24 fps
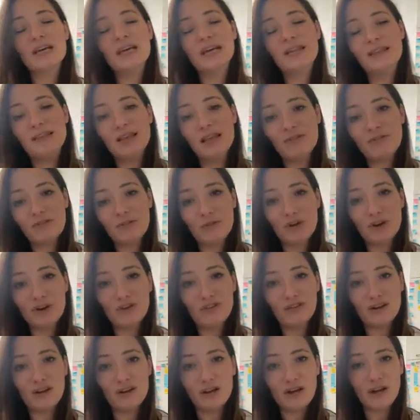and Never Run
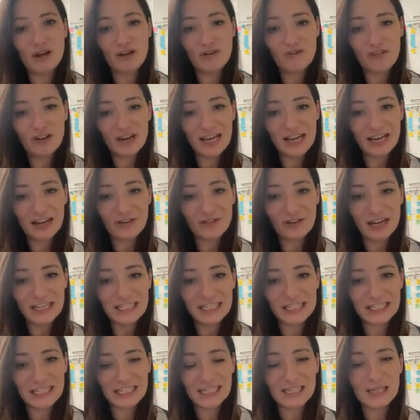out of
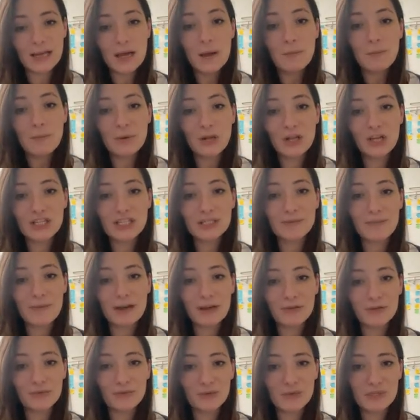Ideas, plus
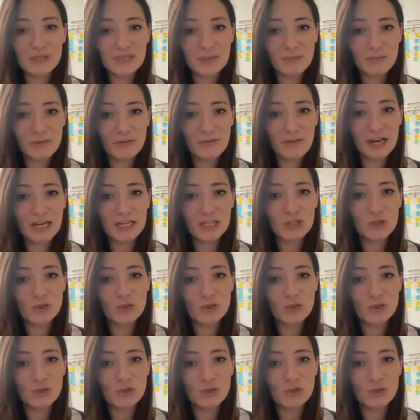Microphone Simplified.